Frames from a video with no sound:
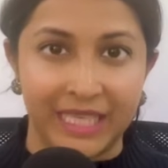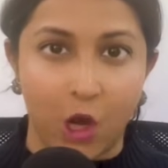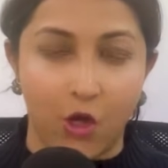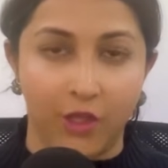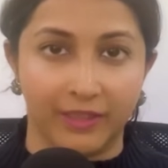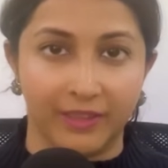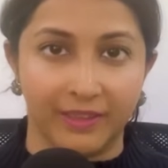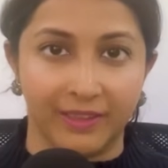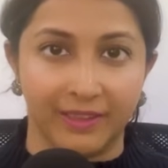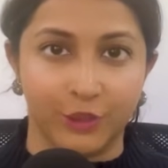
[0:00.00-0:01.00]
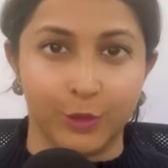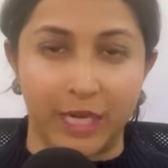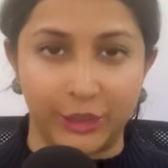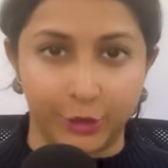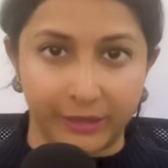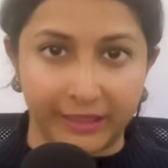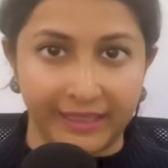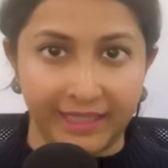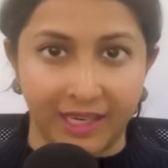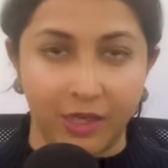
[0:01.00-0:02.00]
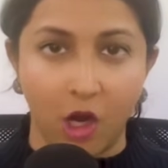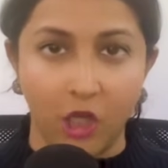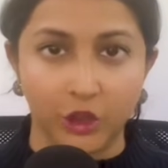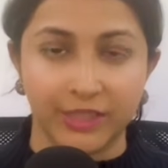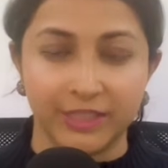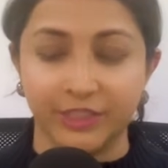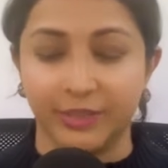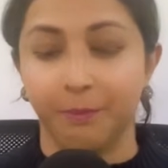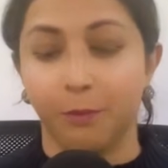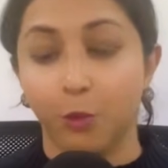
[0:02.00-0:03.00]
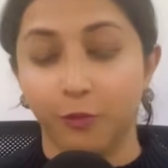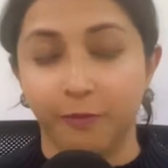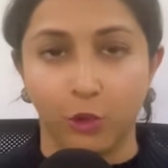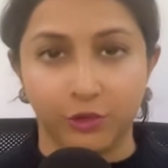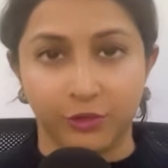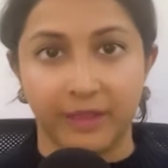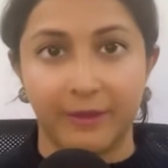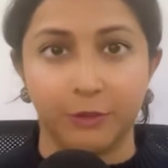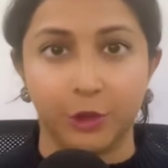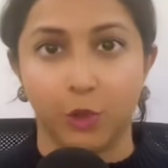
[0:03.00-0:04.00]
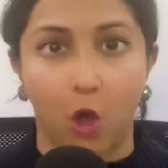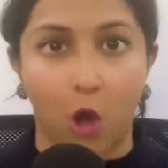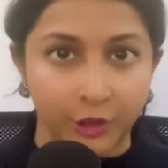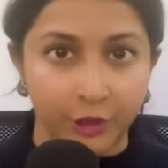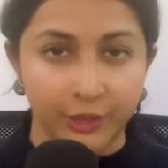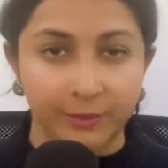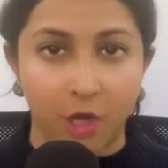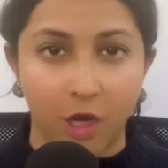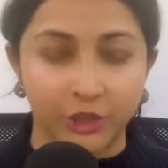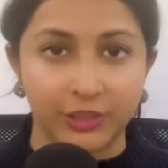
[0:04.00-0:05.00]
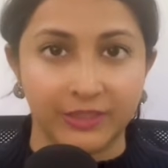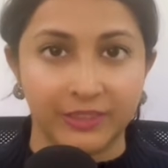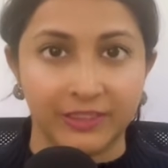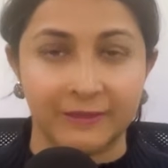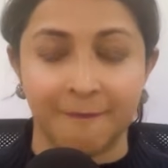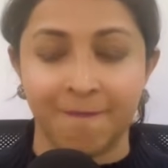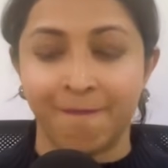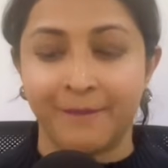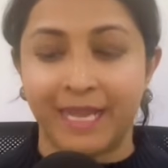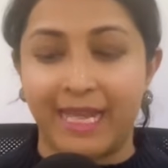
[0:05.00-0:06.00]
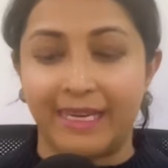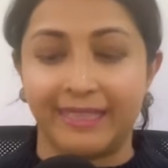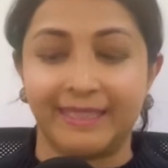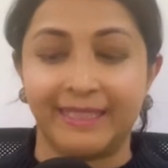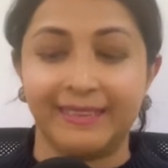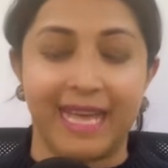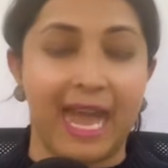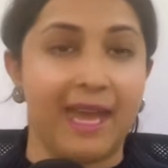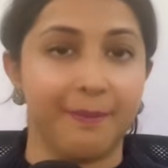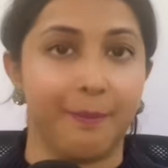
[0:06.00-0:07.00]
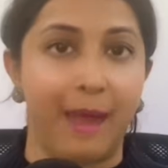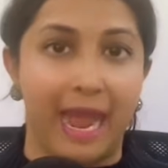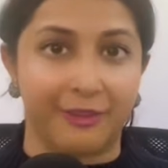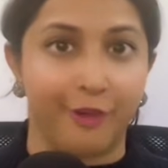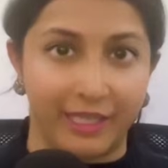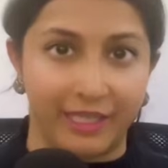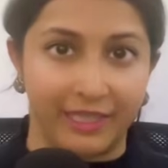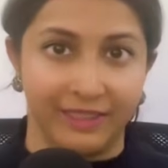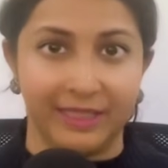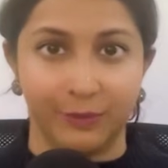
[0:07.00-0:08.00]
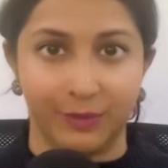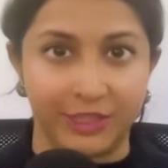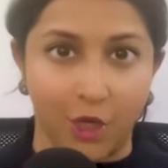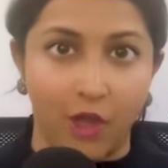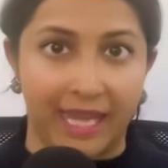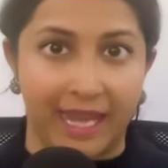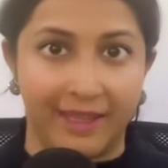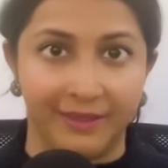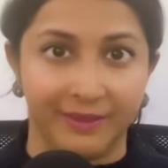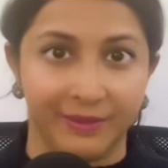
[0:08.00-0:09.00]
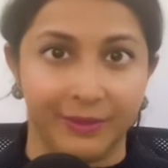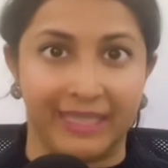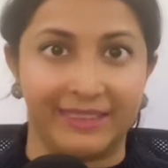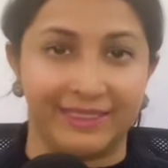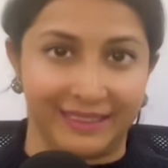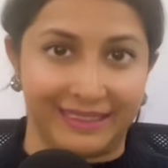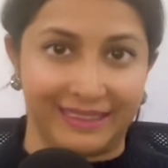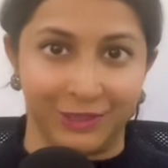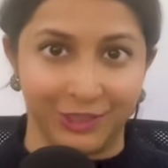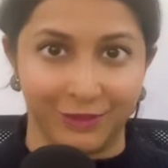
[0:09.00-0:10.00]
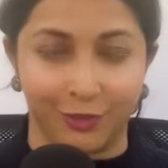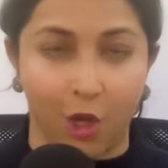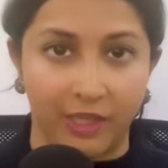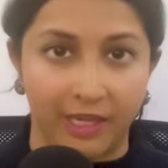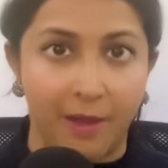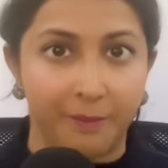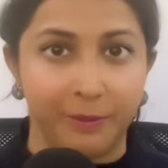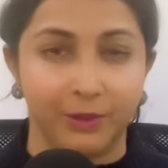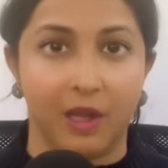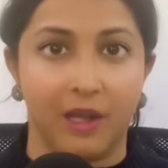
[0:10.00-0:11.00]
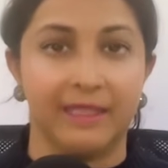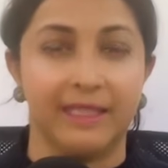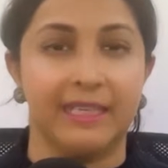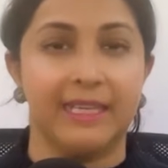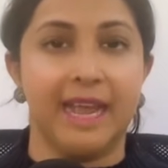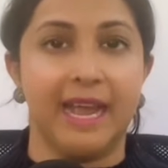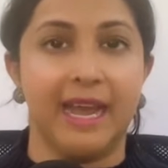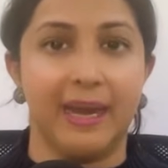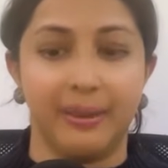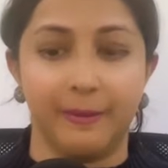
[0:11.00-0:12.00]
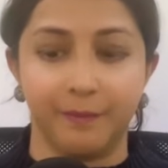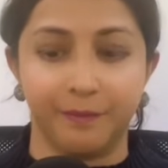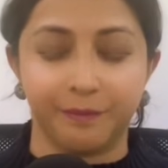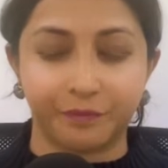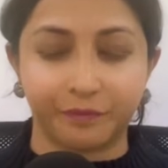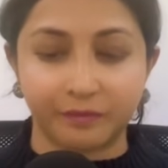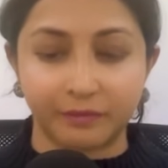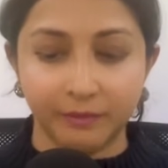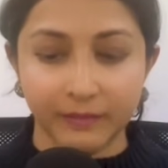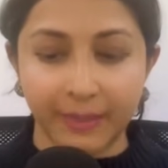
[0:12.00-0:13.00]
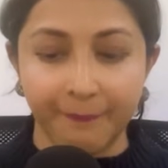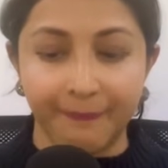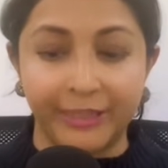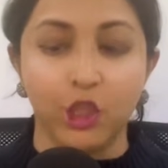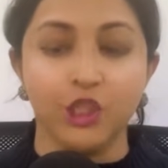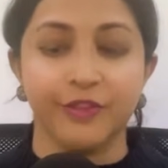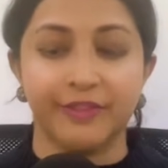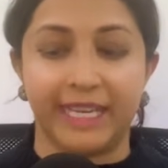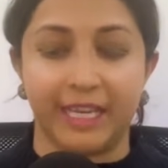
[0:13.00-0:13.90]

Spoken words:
on the treasury auctions and move most of them to long-term auctions. And I think that backfired, and we saw that, right? The yields have gone up a lot um, because of the